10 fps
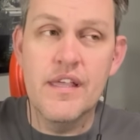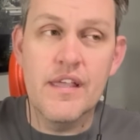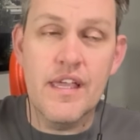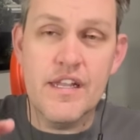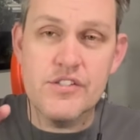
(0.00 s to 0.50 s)

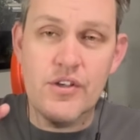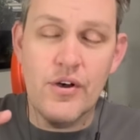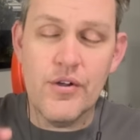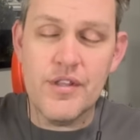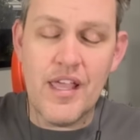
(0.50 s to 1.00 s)
It is
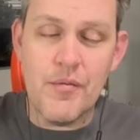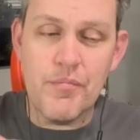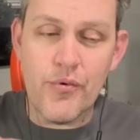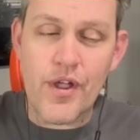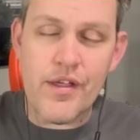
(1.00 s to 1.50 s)
called a
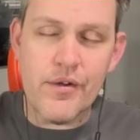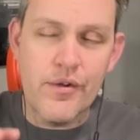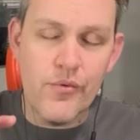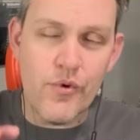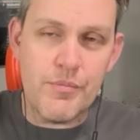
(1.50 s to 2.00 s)
brake
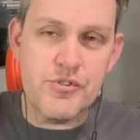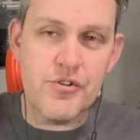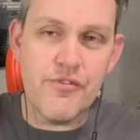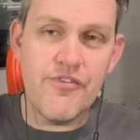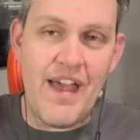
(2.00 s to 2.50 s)

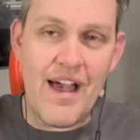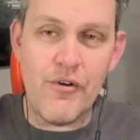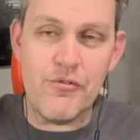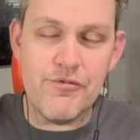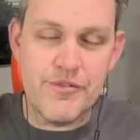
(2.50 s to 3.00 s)
rupture
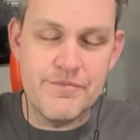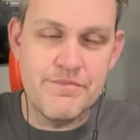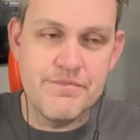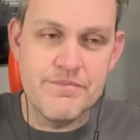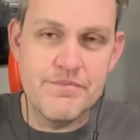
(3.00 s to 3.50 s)
valve.
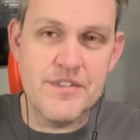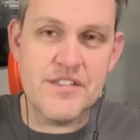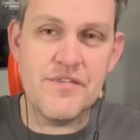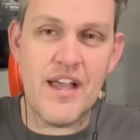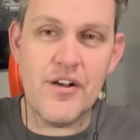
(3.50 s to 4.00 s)

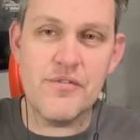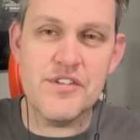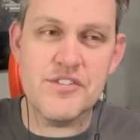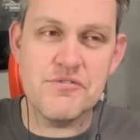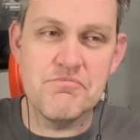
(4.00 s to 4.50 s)
This valve
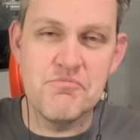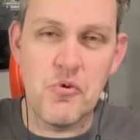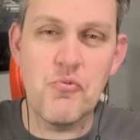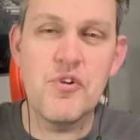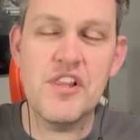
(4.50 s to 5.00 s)
is
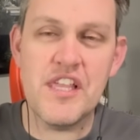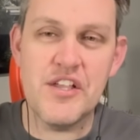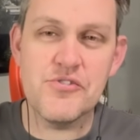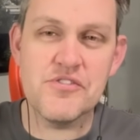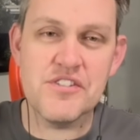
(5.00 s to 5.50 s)
really
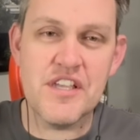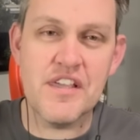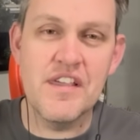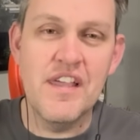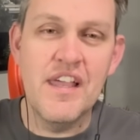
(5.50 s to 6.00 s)

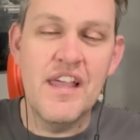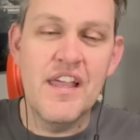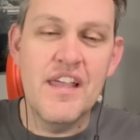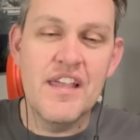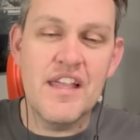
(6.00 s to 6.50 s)
interesting.
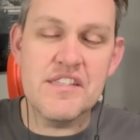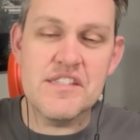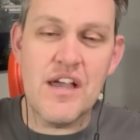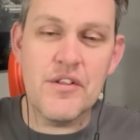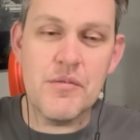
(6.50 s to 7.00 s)
It's down at the